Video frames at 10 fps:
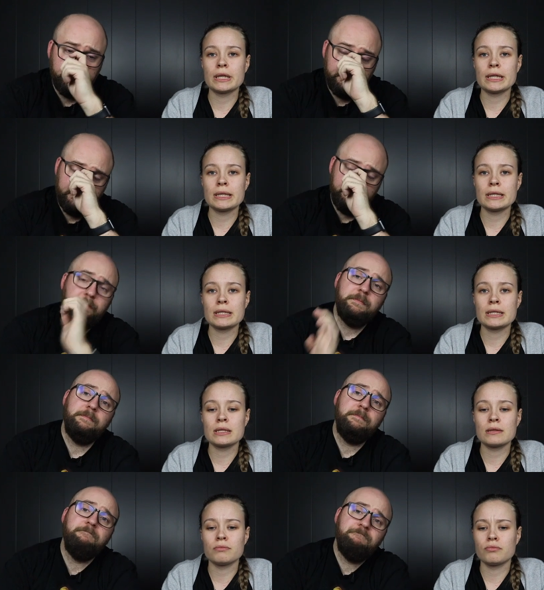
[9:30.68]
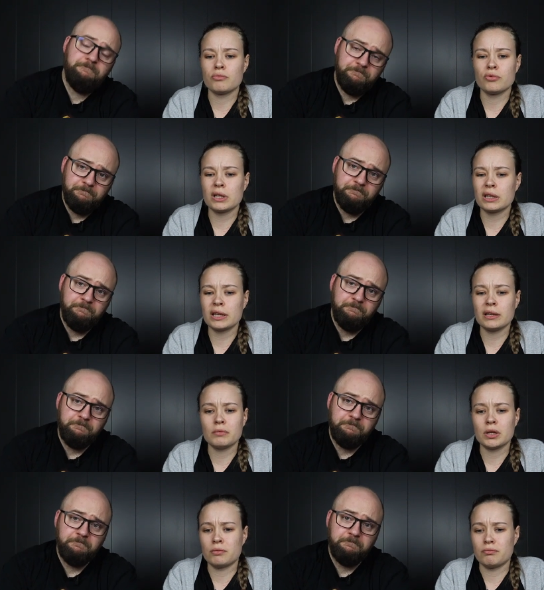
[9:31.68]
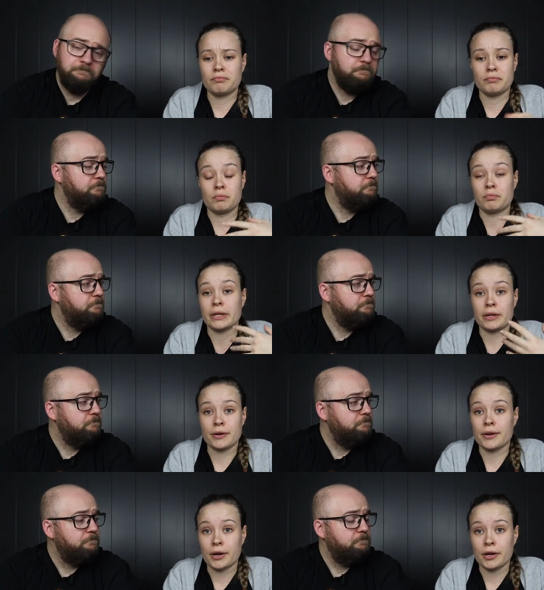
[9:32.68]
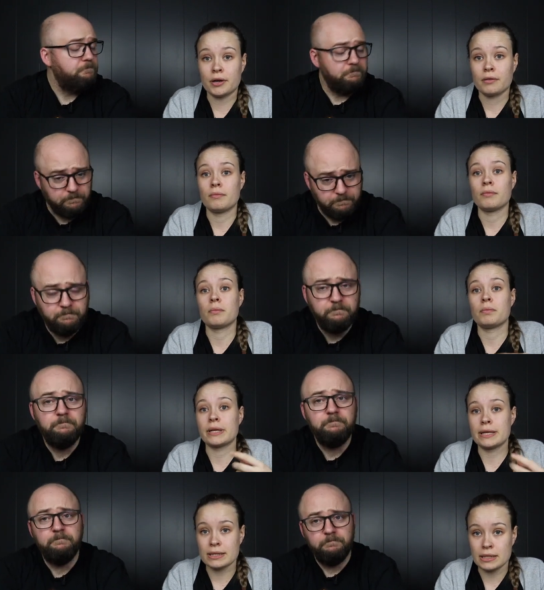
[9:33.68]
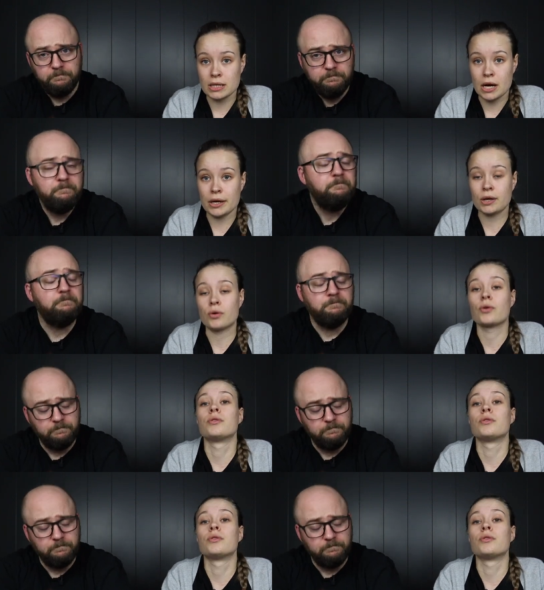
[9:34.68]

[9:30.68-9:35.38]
Speaker 1: is really um, play a card, mm-hmm. place a die, or